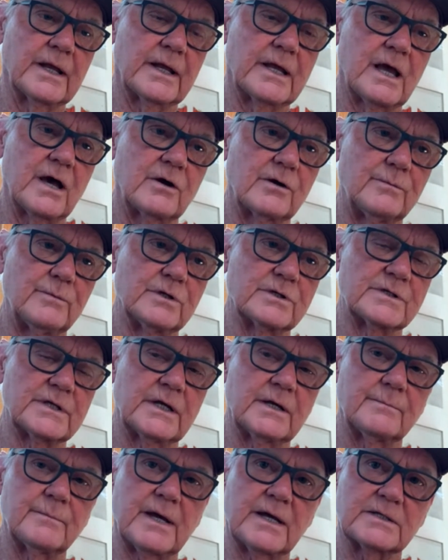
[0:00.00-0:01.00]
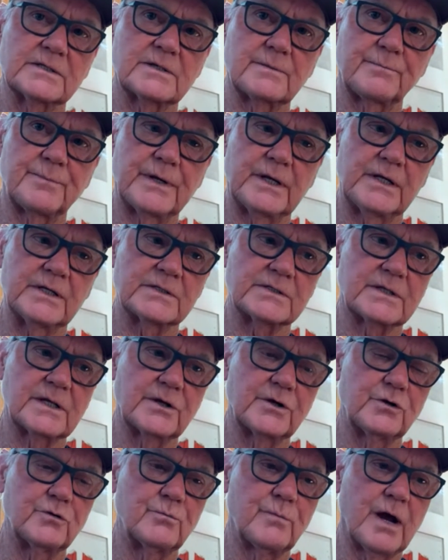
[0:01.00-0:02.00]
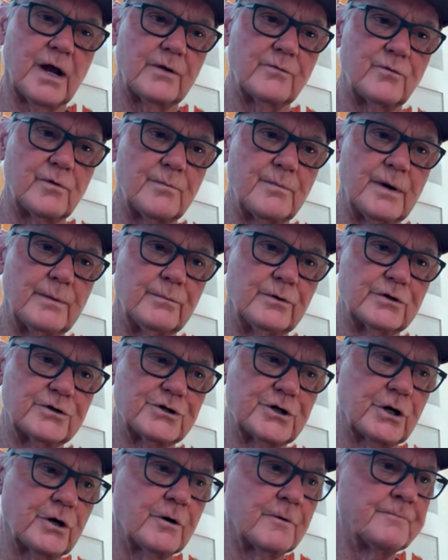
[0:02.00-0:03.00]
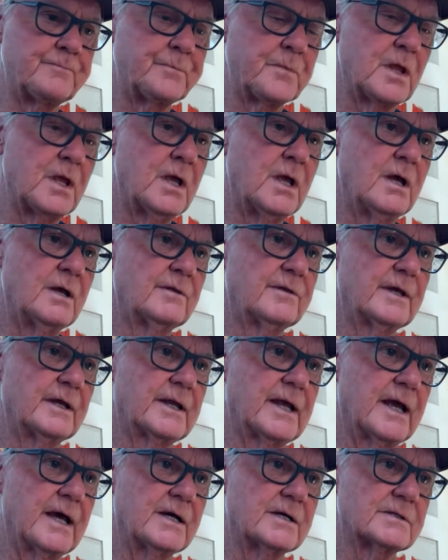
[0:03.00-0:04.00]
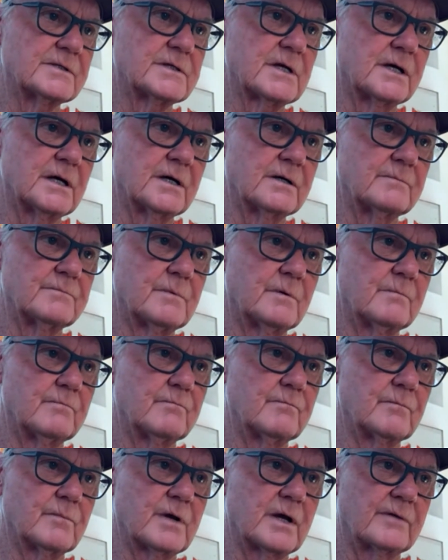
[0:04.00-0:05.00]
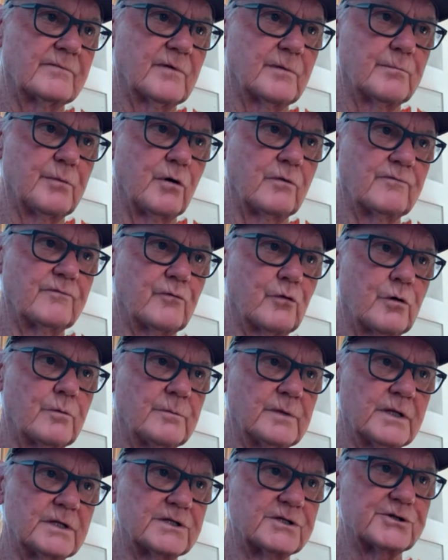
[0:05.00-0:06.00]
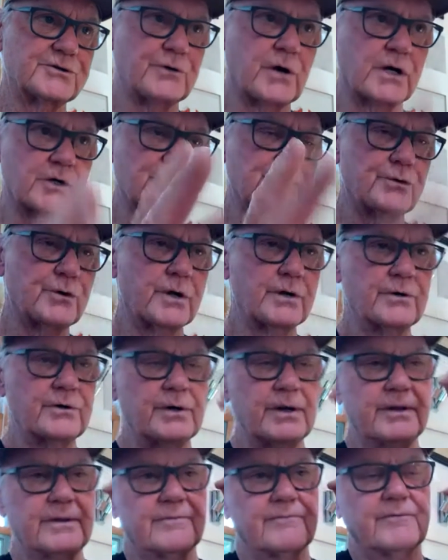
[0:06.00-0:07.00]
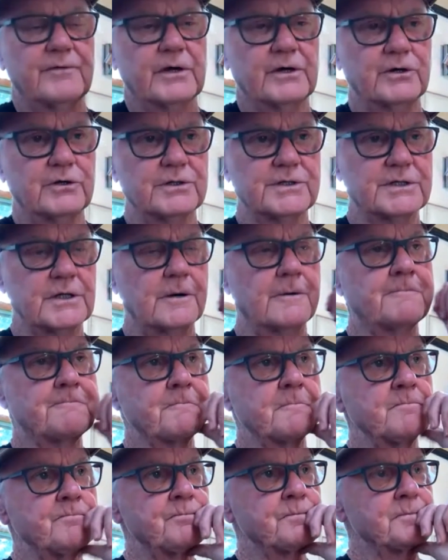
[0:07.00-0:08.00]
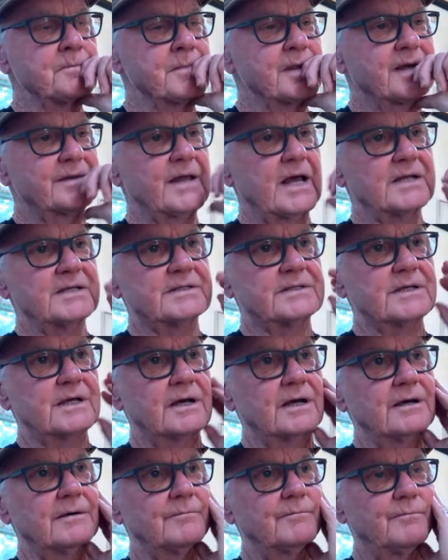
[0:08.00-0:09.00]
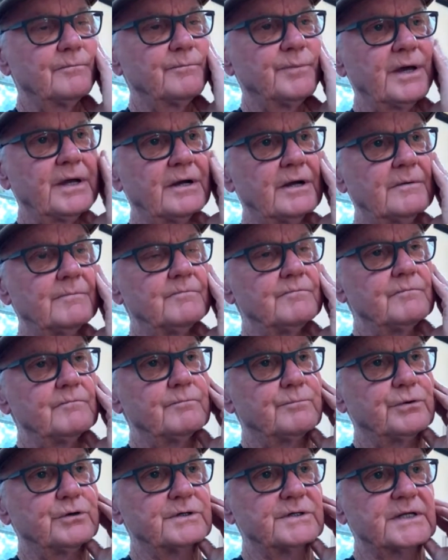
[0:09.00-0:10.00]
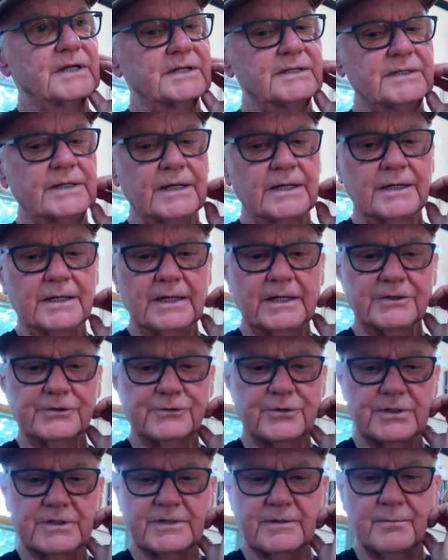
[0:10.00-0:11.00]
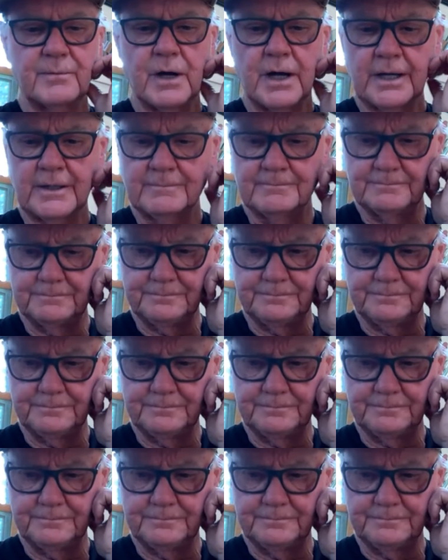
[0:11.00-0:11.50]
County Museum has a piece that you might remember, Joe, that has kind of a boat form and structure underneath the figure. So that's been a persisting interest of mine.